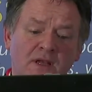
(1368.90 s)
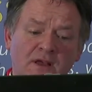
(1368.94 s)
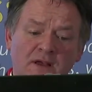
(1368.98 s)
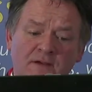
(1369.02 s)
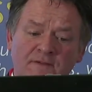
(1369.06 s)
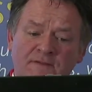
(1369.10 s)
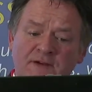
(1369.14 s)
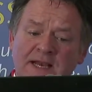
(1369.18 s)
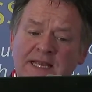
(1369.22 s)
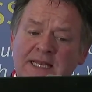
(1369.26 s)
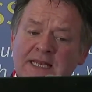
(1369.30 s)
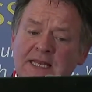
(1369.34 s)

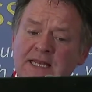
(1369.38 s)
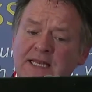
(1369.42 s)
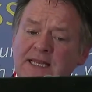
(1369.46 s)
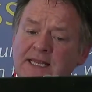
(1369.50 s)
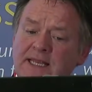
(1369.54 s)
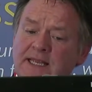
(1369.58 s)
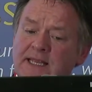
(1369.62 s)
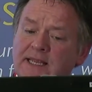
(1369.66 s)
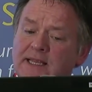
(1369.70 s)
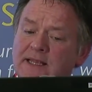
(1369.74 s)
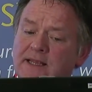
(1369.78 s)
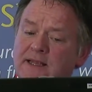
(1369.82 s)

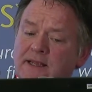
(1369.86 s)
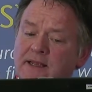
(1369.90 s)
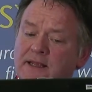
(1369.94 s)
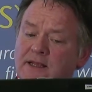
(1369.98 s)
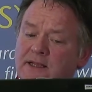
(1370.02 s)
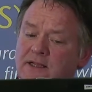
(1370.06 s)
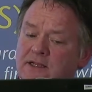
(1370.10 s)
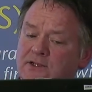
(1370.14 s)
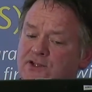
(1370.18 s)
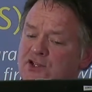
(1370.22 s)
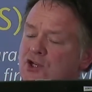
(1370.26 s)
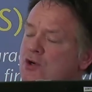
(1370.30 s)
Finally,
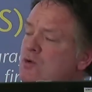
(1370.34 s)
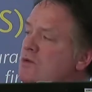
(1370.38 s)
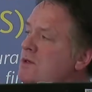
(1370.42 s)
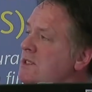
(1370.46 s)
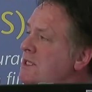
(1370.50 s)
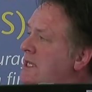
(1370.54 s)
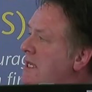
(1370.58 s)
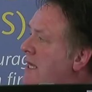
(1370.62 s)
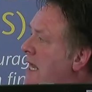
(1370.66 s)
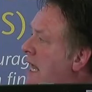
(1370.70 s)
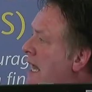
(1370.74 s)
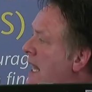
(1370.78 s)
Jones
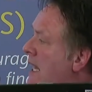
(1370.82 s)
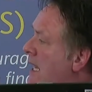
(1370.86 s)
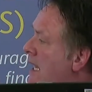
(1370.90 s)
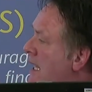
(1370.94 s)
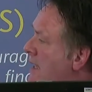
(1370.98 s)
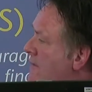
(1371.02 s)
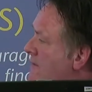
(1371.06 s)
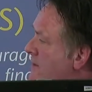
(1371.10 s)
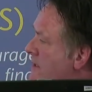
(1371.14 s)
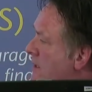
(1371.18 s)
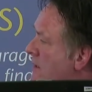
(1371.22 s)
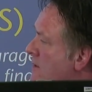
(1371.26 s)
et al.
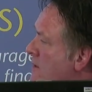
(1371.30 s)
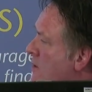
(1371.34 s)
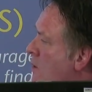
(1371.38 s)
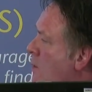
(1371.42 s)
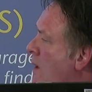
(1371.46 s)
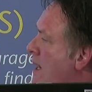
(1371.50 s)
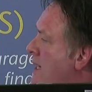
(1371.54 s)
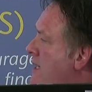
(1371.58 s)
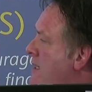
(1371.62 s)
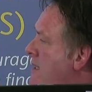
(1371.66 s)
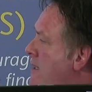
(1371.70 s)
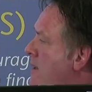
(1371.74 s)
have done
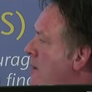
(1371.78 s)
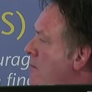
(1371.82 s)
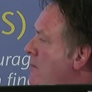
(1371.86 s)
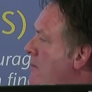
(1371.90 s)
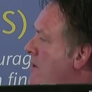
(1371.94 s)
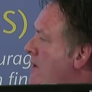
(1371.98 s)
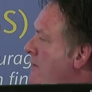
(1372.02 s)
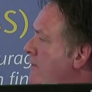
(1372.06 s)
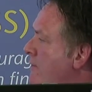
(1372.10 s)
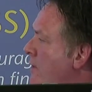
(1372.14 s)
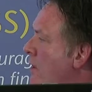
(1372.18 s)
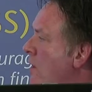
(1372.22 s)
quite a
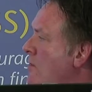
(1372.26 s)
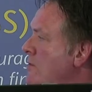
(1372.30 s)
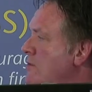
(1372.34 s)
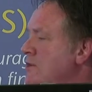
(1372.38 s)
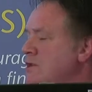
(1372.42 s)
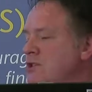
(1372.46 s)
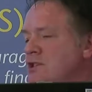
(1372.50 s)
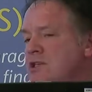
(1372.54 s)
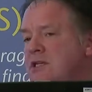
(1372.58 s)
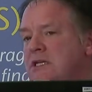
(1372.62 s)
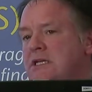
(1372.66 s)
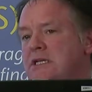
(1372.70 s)
number of
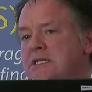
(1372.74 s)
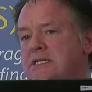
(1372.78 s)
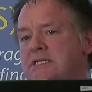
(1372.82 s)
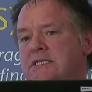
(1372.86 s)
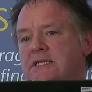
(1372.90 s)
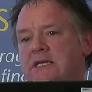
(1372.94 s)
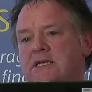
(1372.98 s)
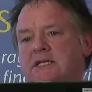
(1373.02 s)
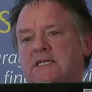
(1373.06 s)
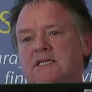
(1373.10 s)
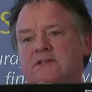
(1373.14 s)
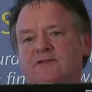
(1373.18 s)
longitudinal
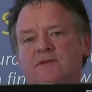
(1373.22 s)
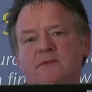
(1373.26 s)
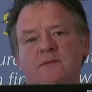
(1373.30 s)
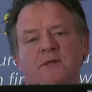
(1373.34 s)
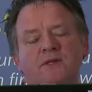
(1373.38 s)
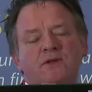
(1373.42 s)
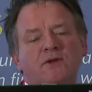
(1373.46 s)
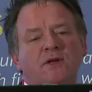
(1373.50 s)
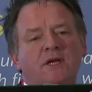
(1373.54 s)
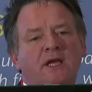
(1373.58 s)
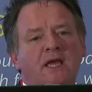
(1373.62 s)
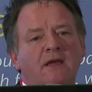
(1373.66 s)
studies from
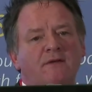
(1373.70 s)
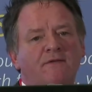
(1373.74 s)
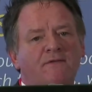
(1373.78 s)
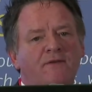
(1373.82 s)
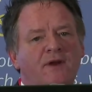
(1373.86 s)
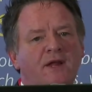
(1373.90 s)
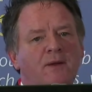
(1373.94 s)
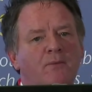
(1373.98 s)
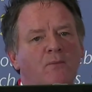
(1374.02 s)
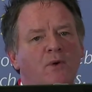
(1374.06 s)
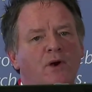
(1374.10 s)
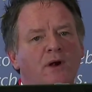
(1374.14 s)
the UK
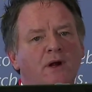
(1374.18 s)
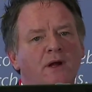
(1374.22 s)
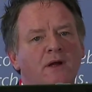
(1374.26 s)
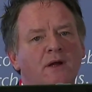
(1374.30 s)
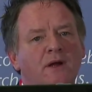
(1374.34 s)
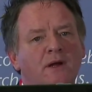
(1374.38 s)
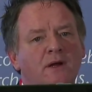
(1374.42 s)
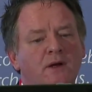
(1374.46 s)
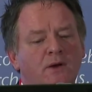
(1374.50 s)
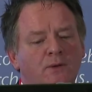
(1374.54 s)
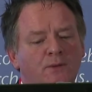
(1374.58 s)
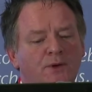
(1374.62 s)
framework
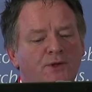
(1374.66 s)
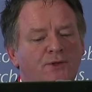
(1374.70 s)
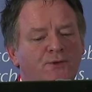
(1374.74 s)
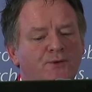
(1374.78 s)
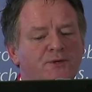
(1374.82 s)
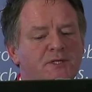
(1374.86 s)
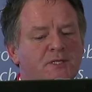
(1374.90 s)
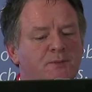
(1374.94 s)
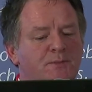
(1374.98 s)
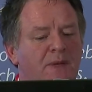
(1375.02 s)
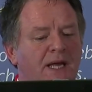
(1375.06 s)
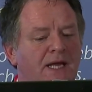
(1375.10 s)
with
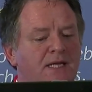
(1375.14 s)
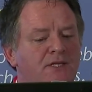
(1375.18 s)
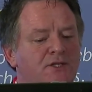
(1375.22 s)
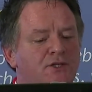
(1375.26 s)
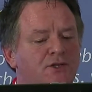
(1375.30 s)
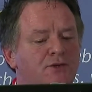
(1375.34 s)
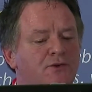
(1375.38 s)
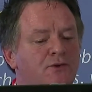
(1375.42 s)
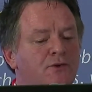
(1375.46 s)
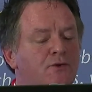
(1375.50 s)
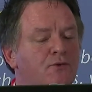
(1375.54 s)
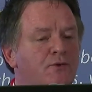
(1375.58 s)
respect
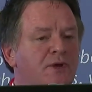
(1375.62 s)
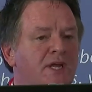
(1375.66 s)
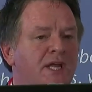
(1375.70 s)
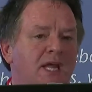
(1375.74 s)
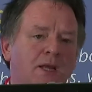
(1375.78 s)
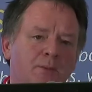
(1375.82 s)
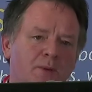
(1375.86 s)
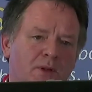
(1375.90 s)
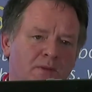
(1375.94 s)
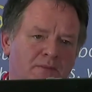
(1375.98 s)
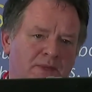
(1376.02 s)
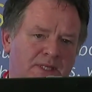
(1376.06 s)
to
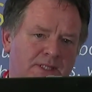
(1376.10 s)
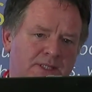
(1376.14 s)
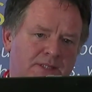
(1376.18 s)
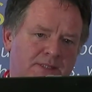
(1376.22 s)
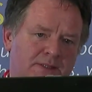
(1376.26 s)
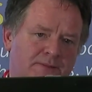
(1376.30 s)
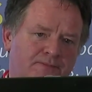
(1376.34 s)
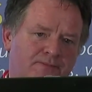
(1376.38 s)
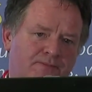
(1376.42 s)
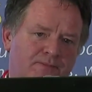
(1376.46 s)
reablement.